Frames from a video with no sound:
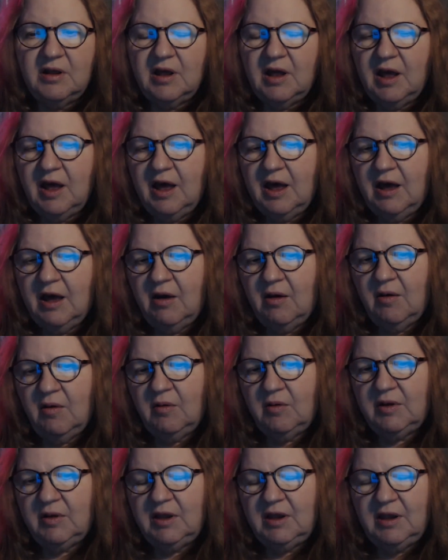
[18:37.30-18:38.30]

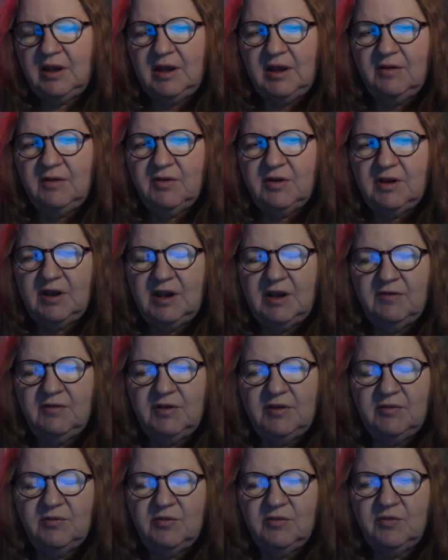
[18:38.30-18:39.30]
how
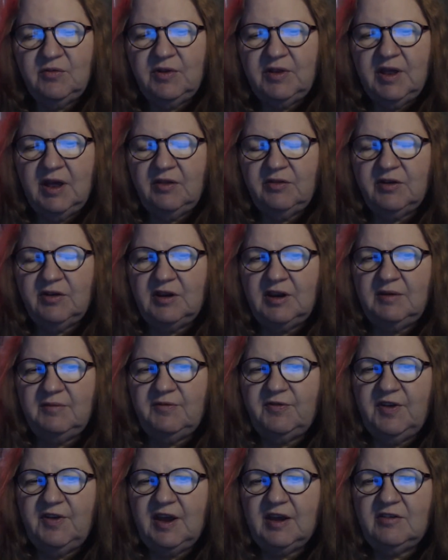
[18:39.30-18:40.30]
even without the deep
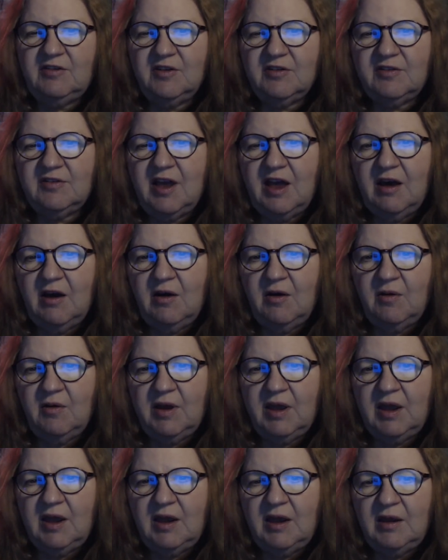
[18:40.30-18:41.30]
fake, just how
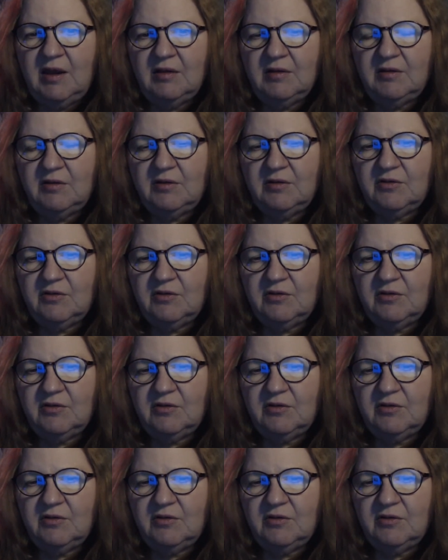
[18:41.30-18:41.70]
a